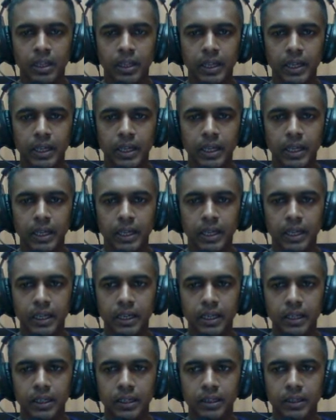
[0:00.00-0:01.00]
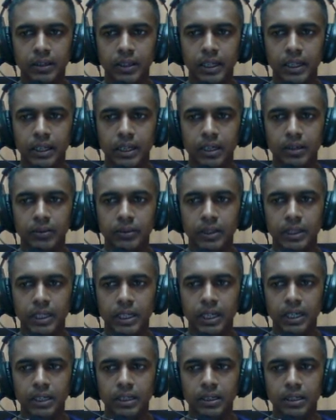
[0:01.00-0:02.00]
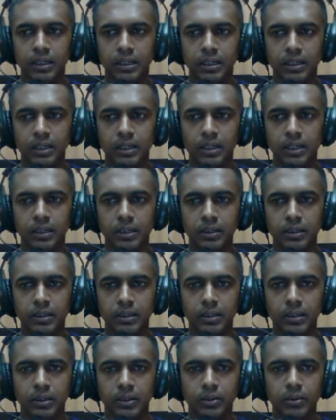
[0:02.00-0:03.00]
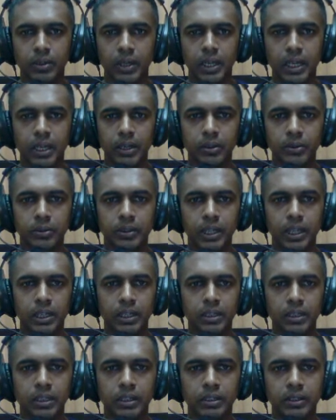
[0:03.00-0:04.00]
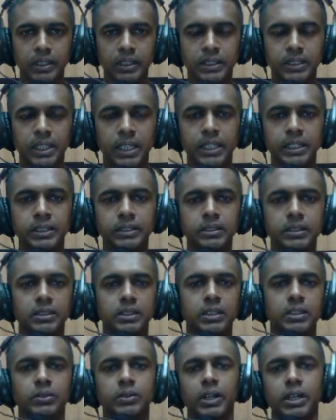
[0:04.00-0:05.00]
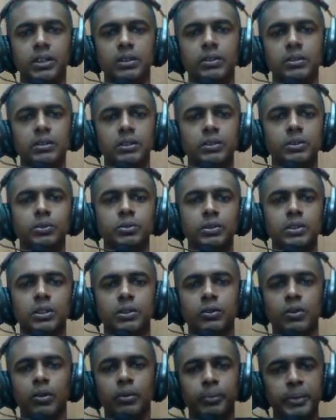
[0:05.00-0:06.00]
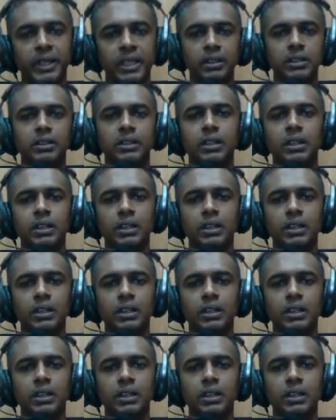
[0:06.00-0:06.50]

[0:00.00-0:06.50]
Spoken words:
and then after that You can resize, you can do the cropping,